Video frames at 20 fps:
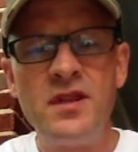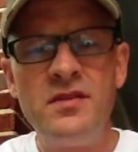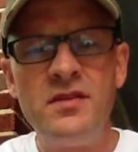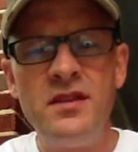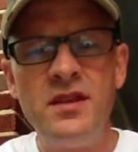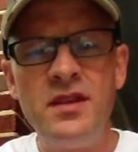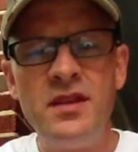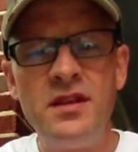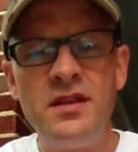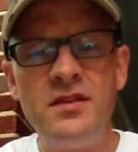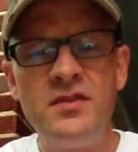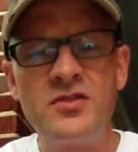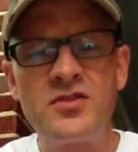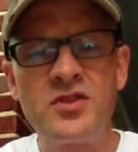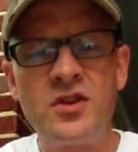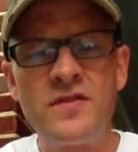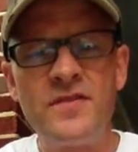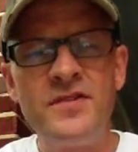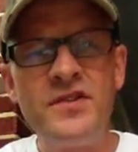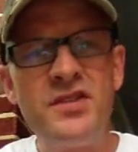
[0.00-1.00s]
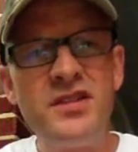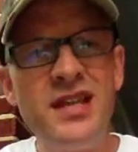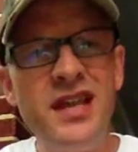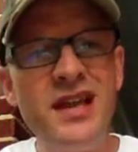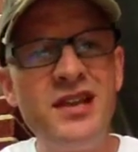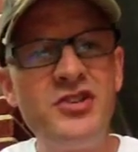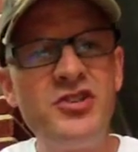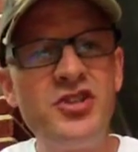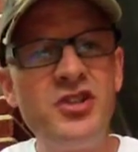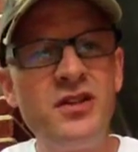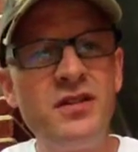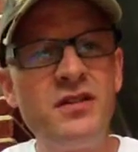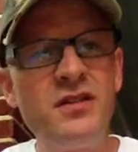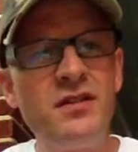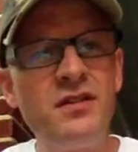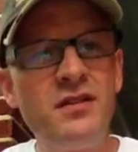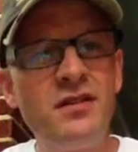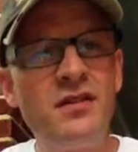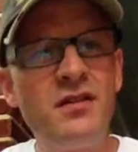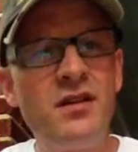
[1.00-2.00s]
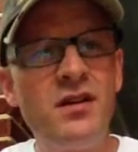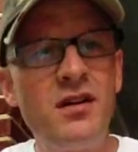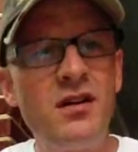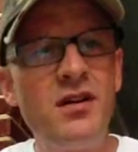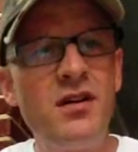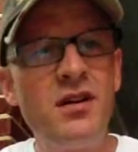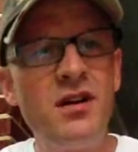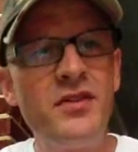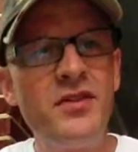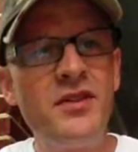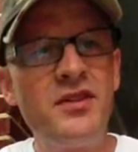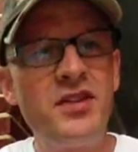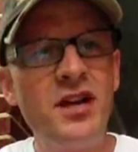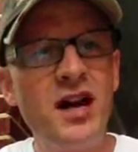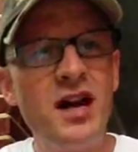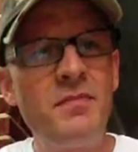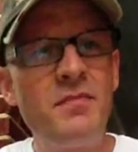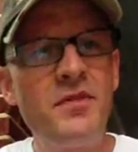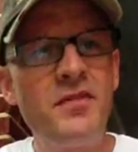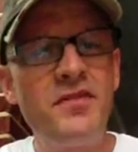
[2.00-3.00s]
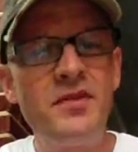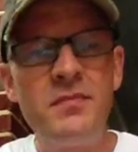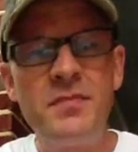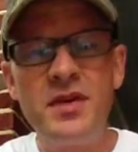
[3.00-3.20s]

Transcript: The surface tension on the top of the